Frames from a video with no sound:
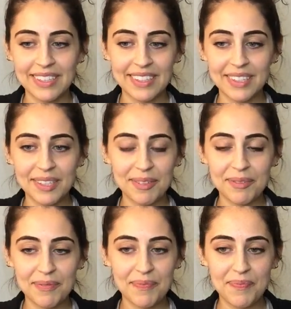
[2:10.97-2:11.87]

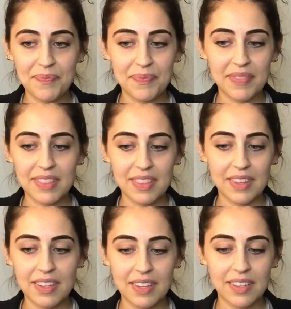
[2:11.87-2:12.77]

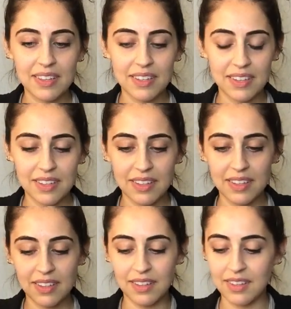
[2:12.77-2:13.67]

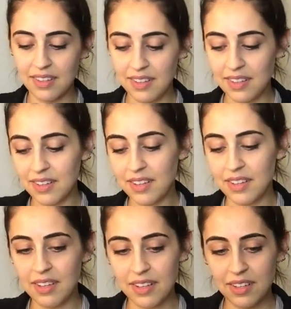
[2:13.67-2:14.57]

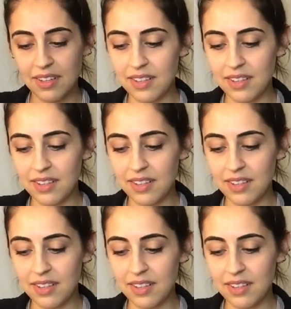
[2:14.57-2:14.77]
(silence)